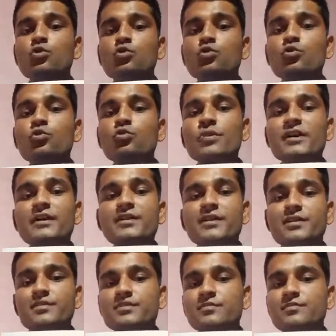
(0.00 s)
Two
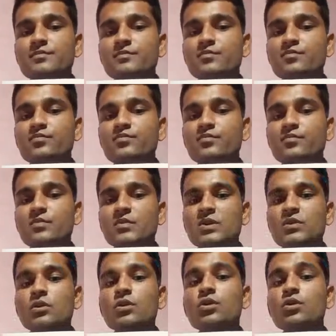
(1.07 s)
radius.
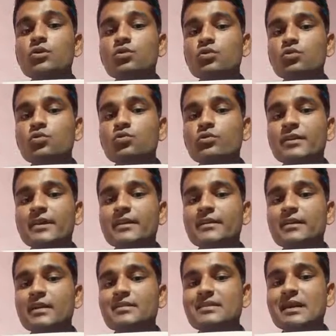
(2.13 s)
Two
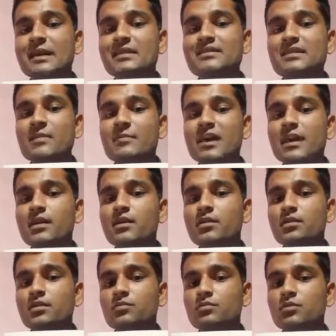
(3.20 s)
radius at some angle
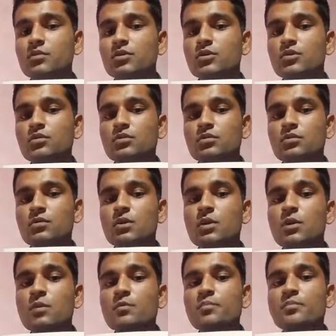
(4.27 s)

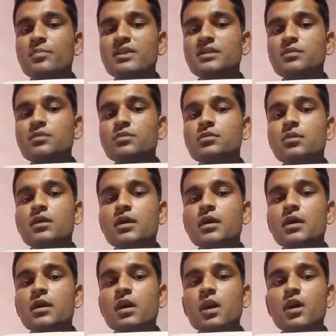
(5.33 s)
with
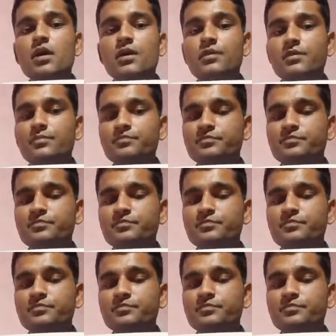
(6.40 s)
arc.